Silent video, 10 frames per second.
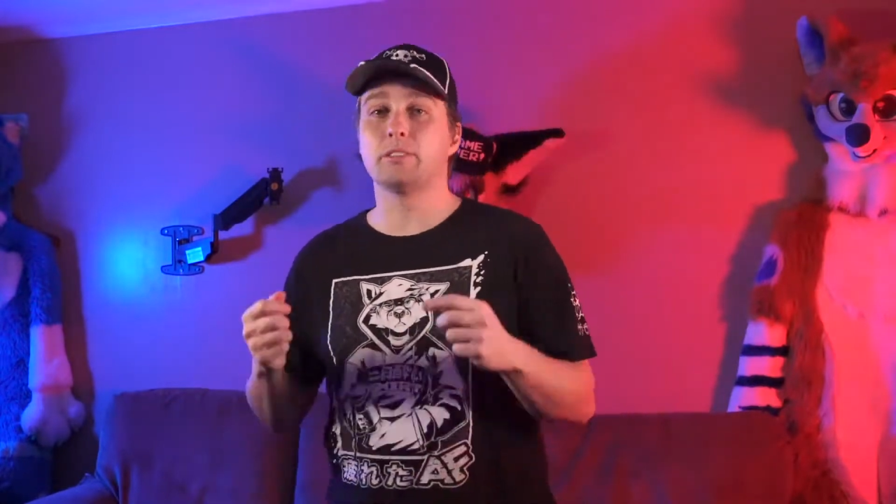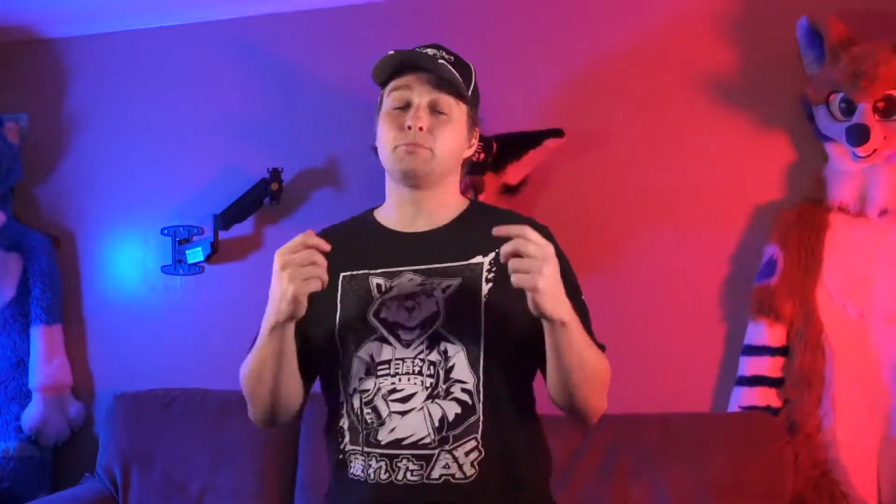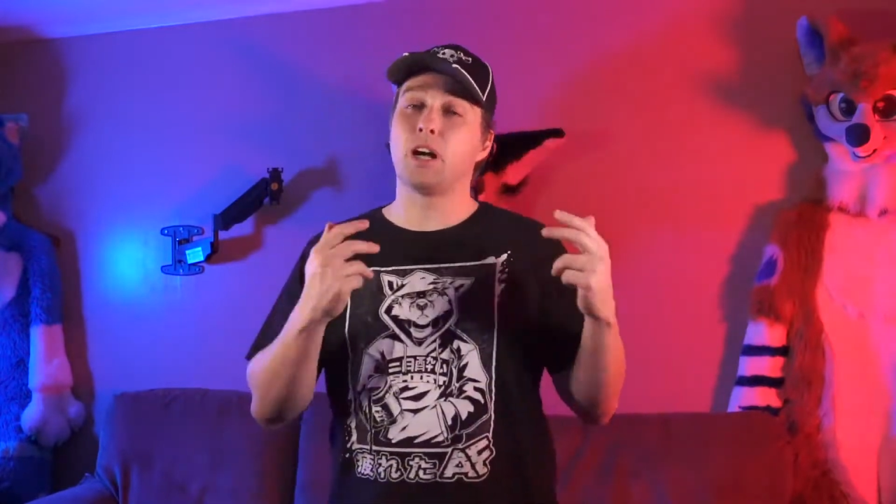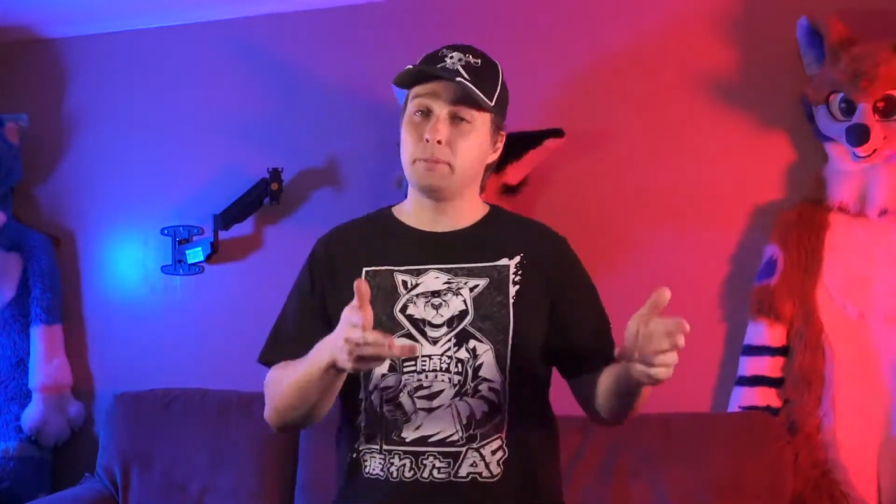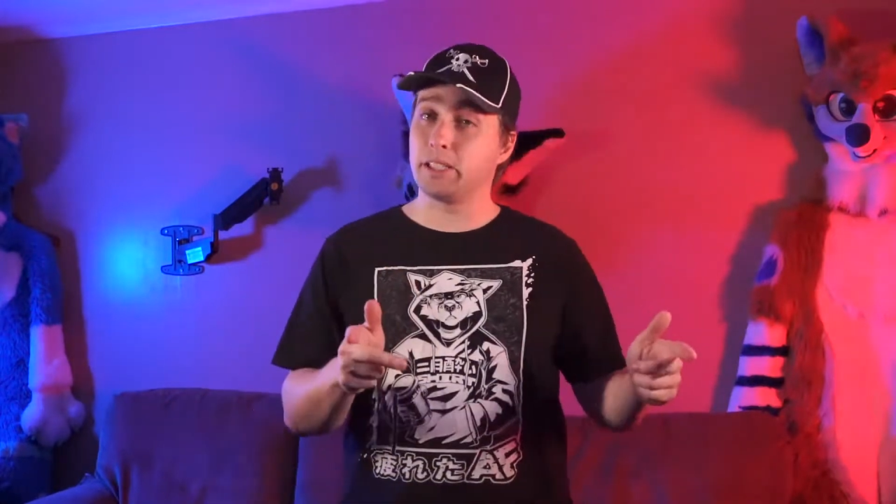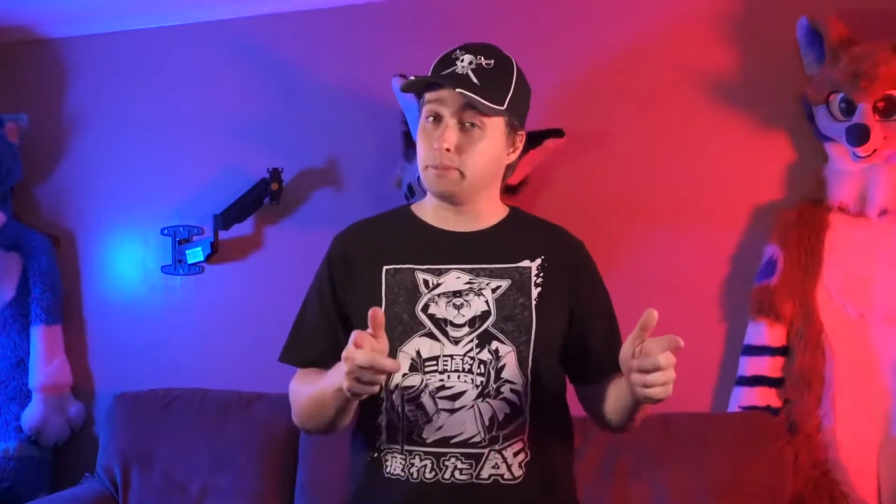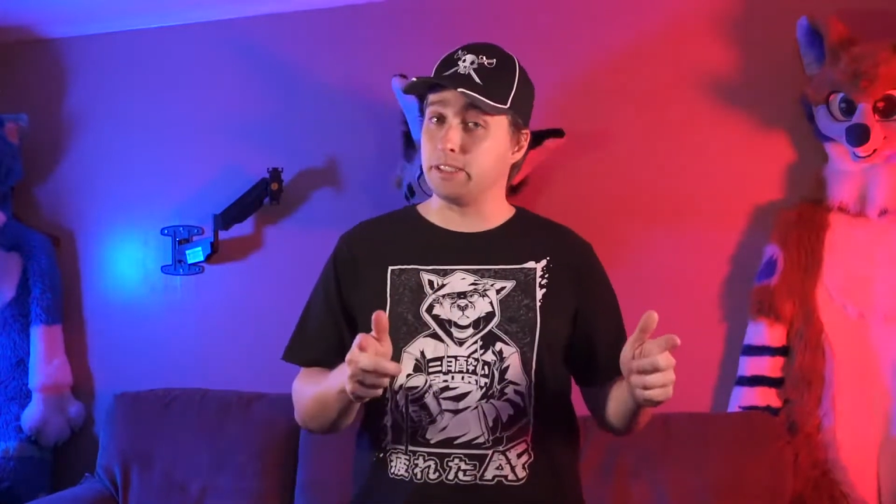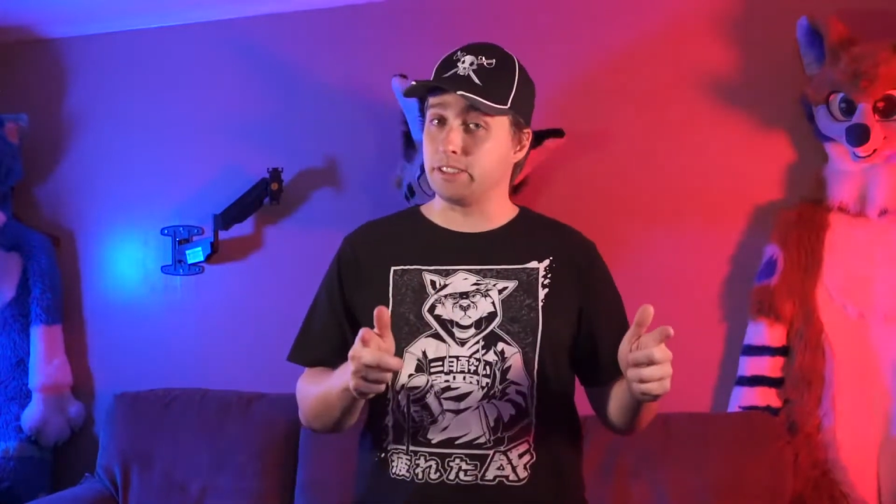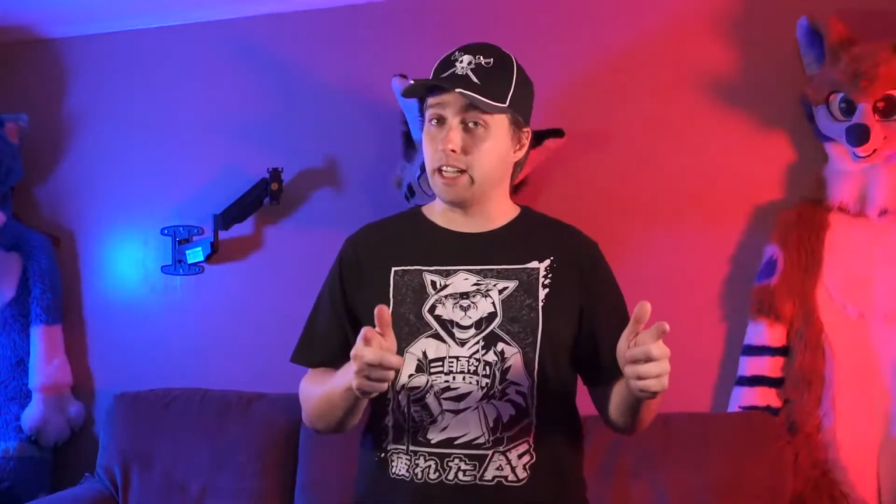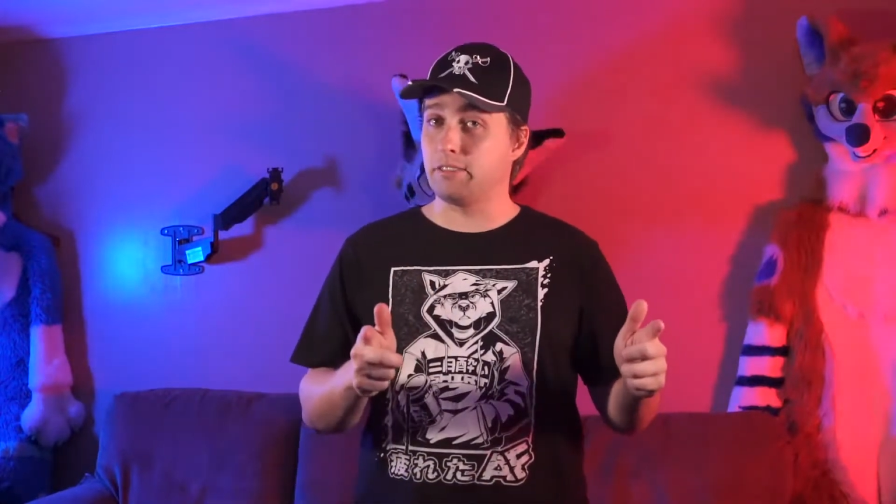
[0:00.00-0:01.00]
It's probably going to be
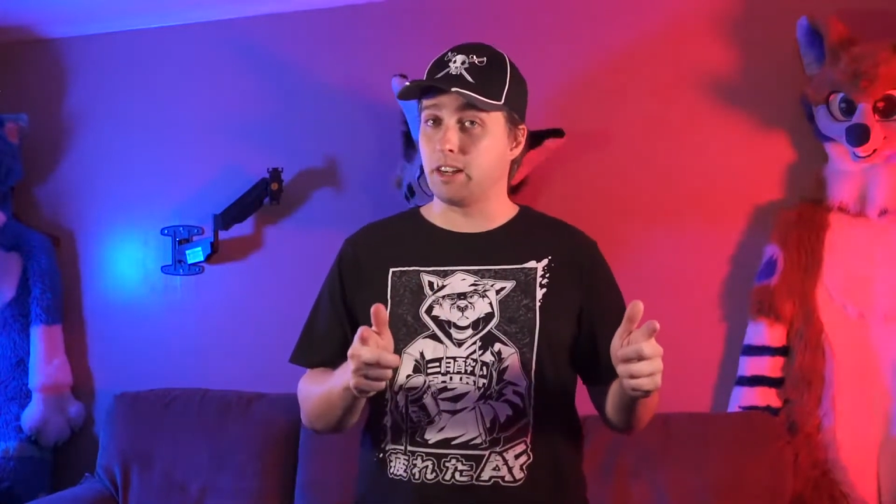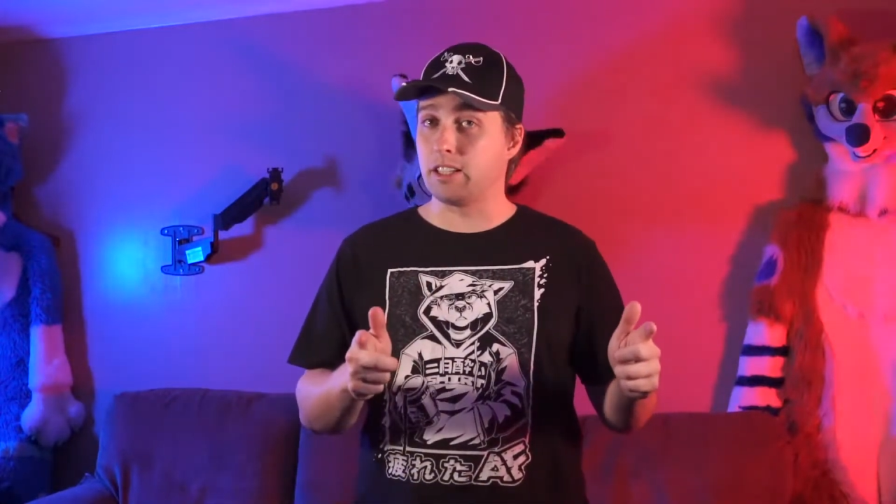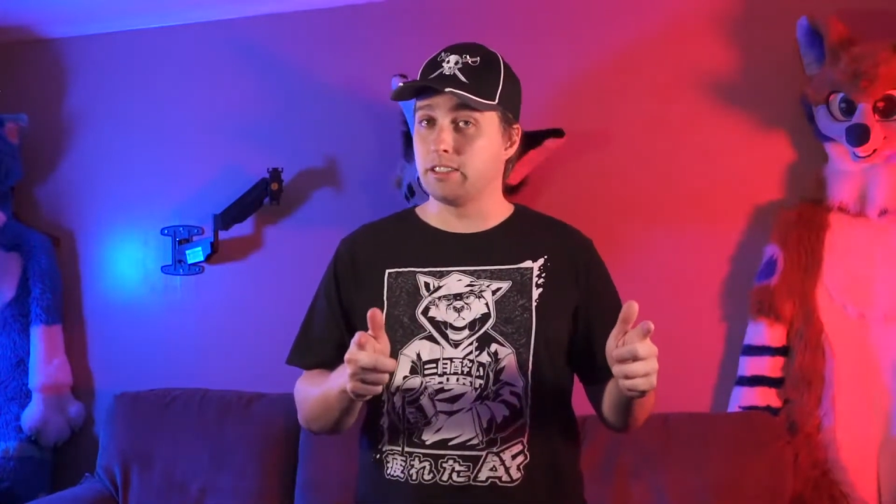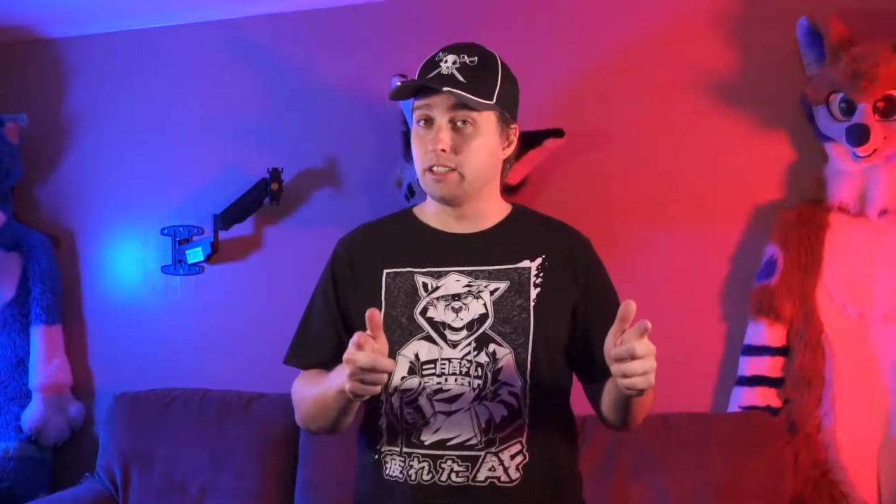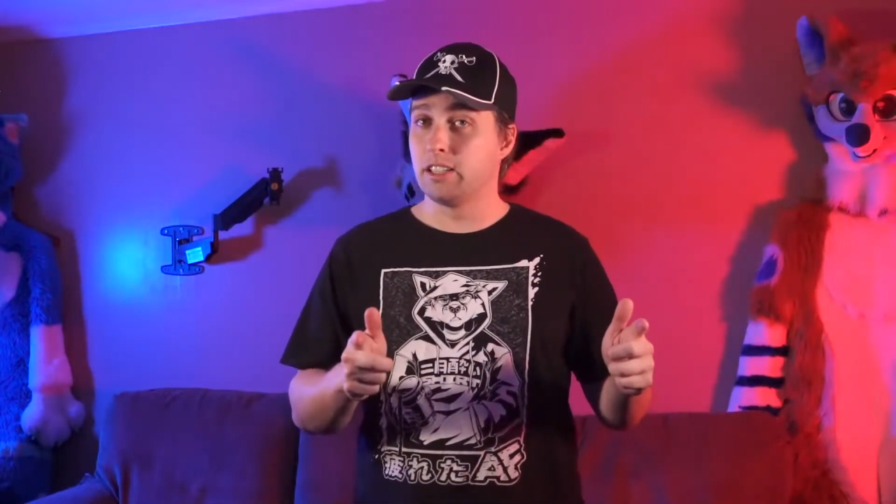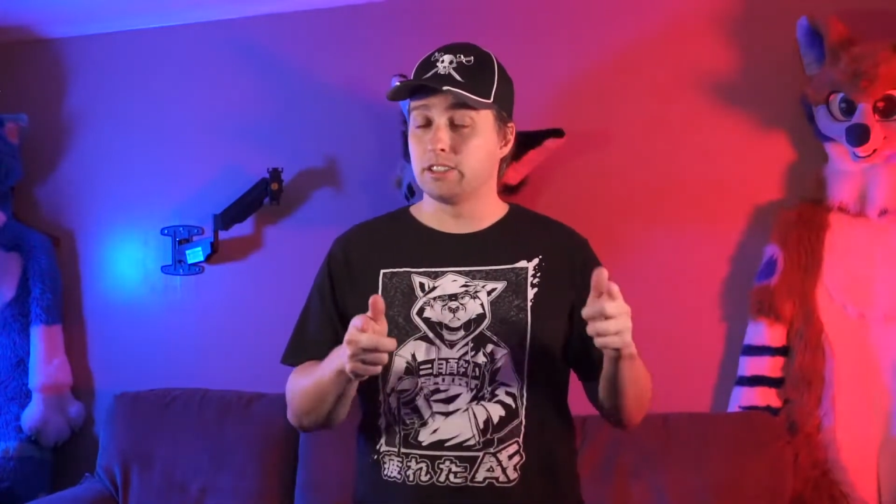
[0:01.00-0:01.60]
state run.